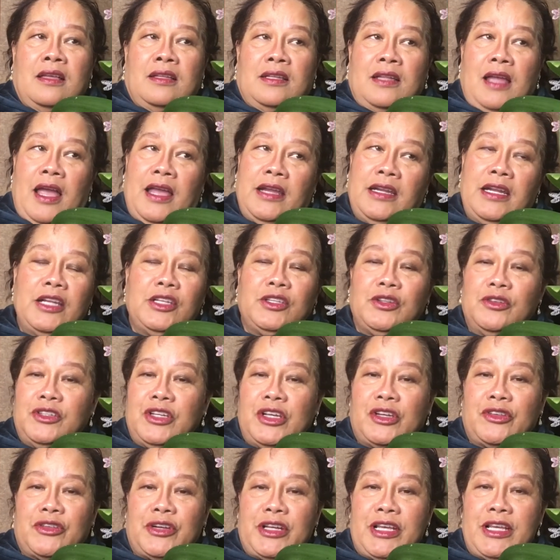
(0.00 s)
I need to
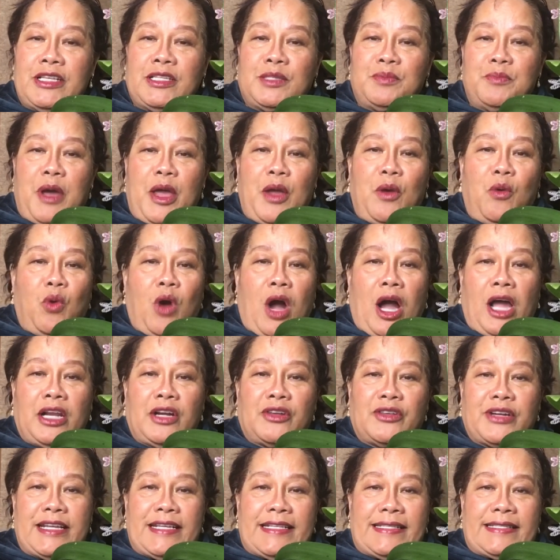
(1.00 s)
decrease my
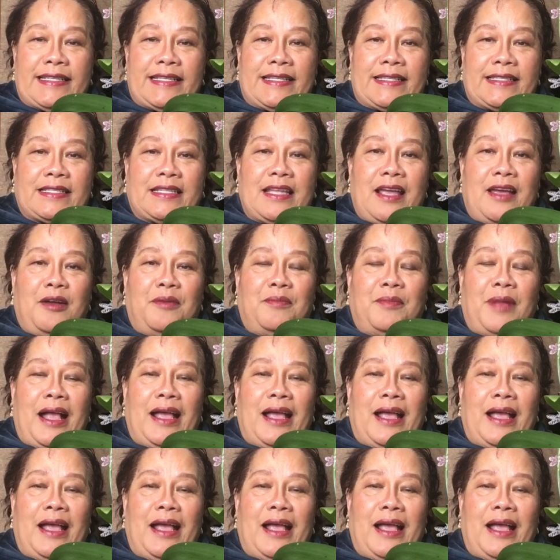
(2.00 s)
watering system,